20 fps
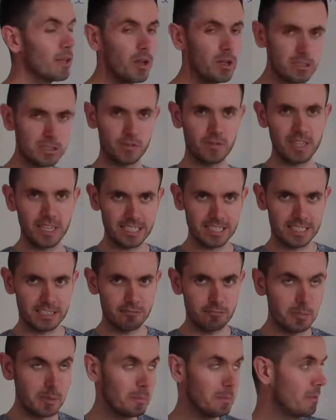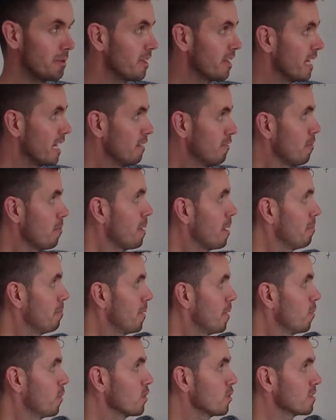lots of things to remember there.
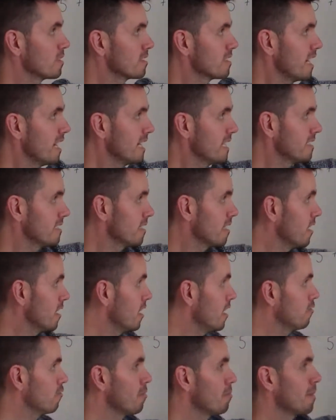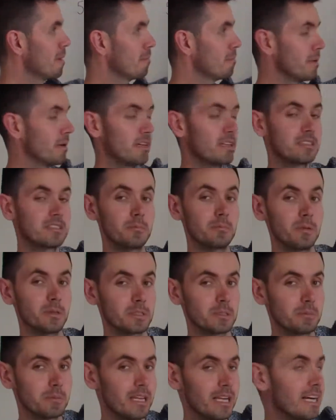Remember what your signs are, remember to
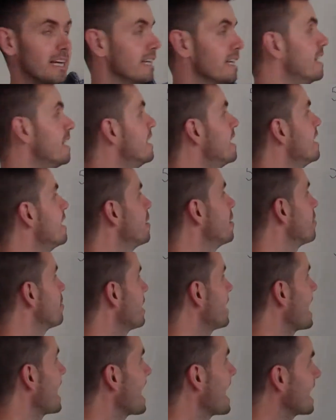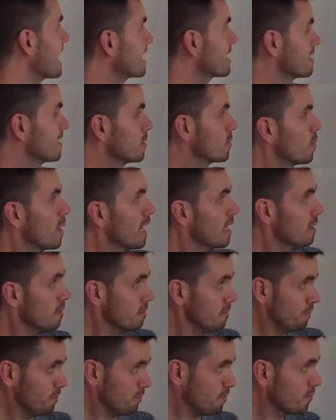multiply by x as
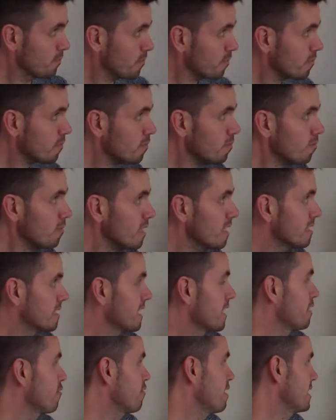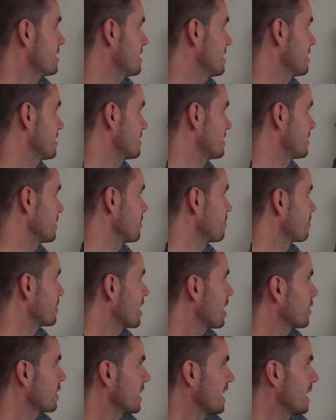well to get the right answer.
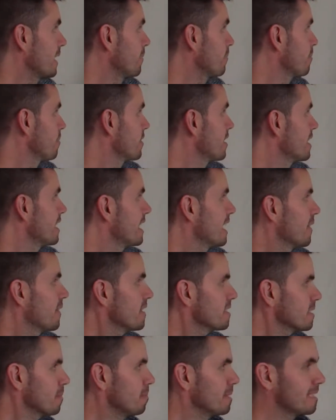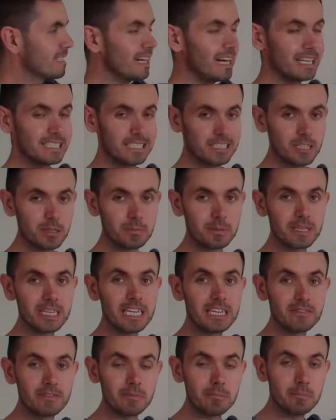Okay, now this could be tidied up
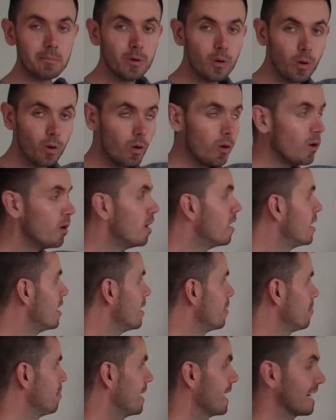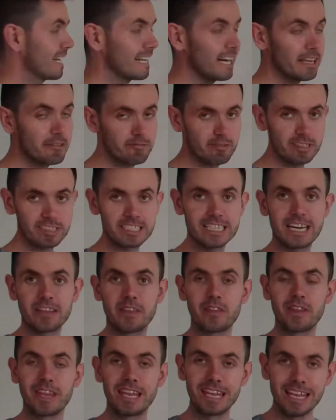even more by gathering
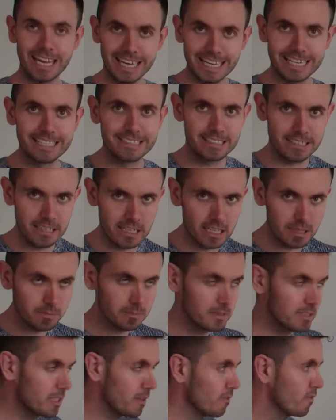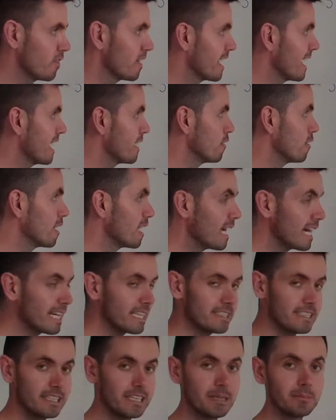together the like terms. Don't forget, your
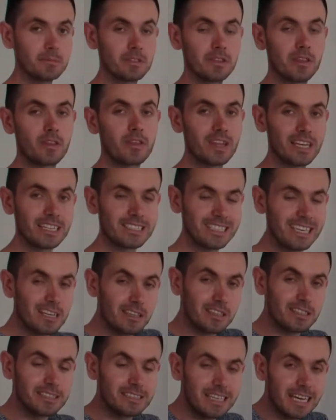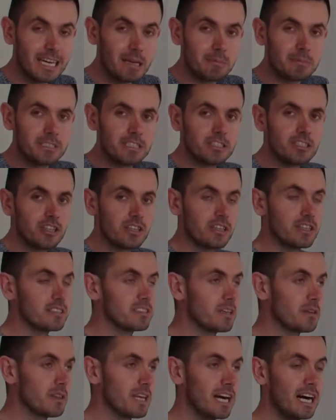like terms are the things that are the same as each other,
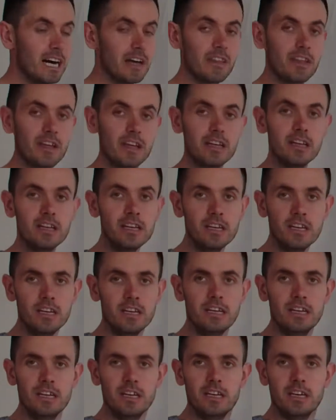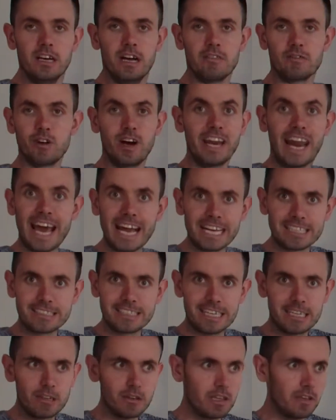so that either have got an x
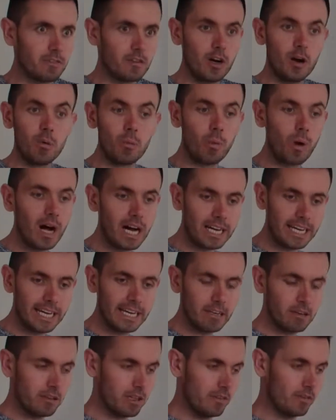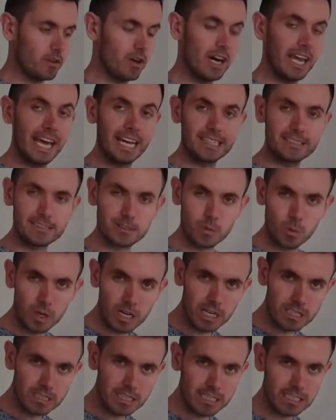in, or they've got a y in, or they've got an x
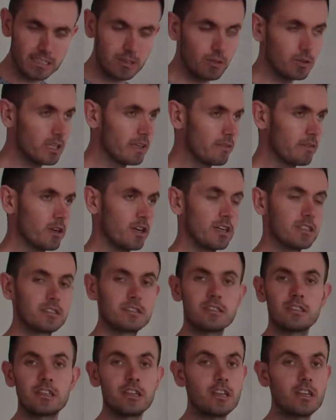squared in, or they've got